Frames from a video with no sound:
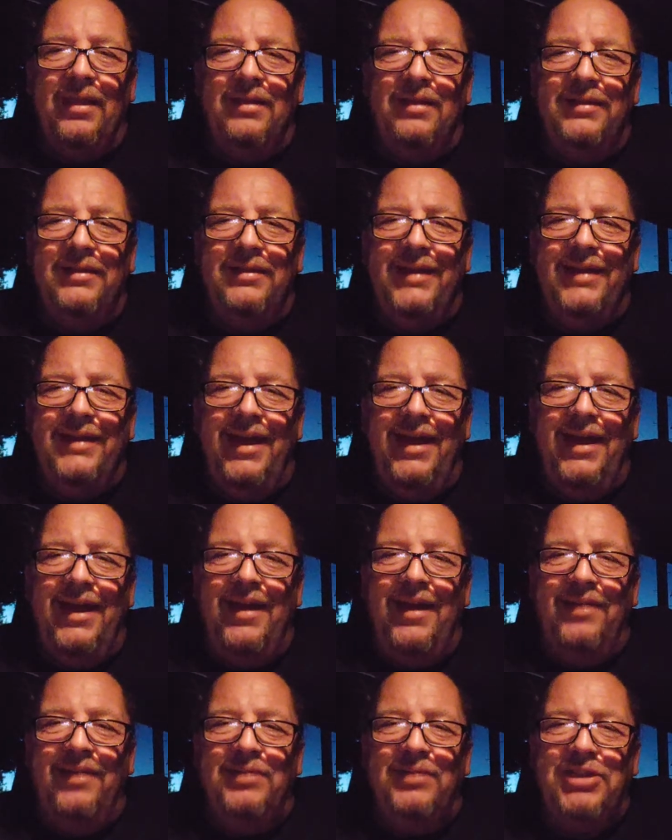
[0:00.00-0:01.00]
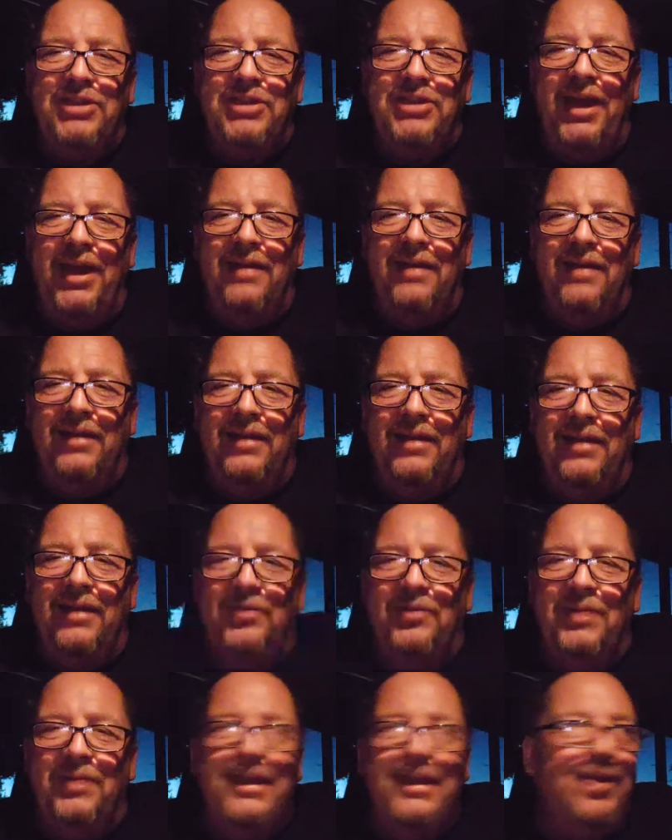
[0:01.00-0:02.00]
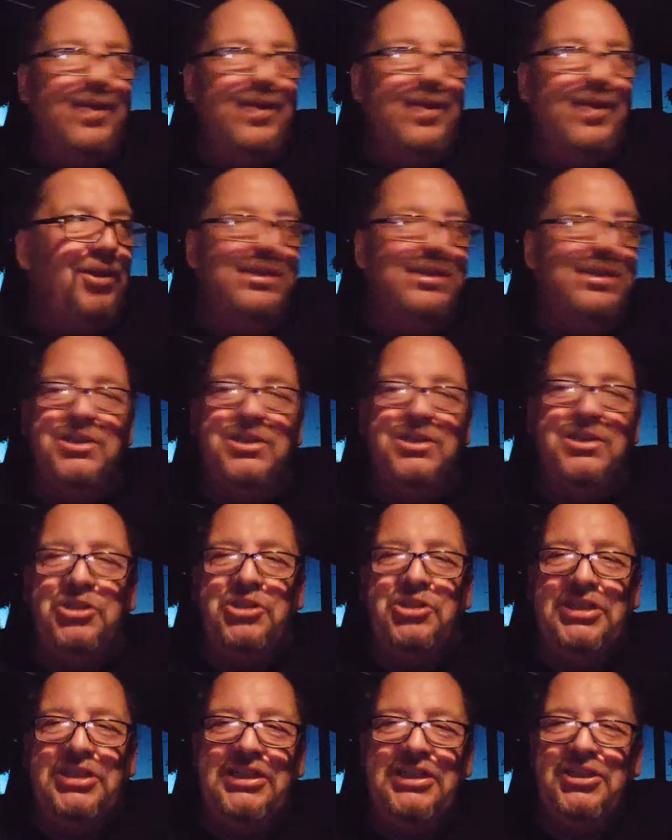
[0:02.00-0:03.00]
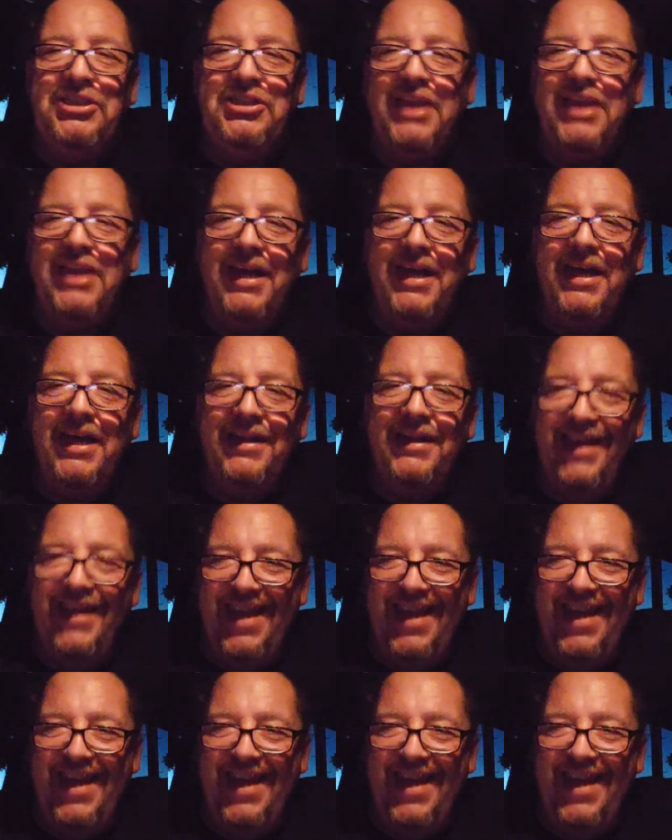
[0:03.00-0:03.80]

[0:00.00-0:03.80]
Yeah, I wish I had, like, what do they call it, the she shed.